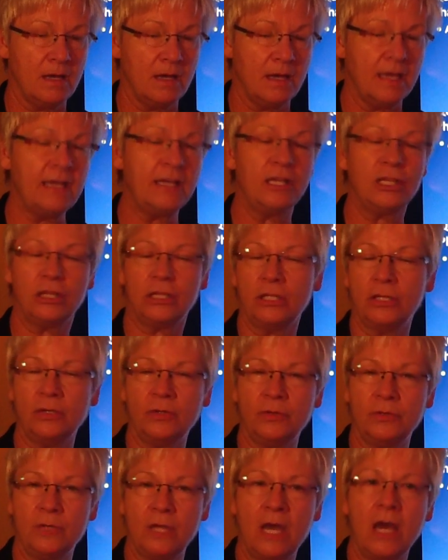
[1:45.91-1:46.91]

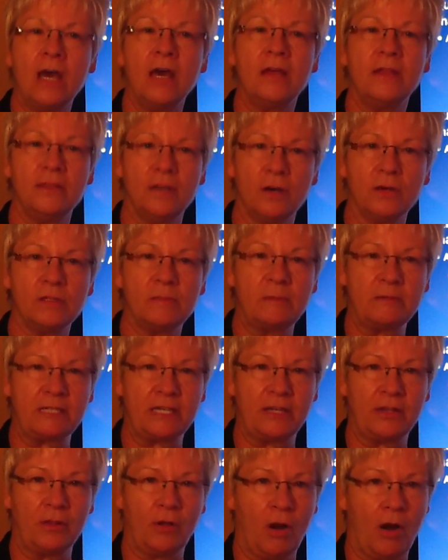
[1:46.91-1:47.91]
include those
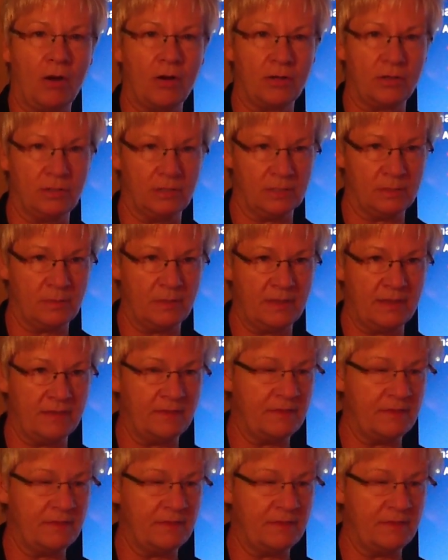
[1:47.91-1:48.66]
particular articles within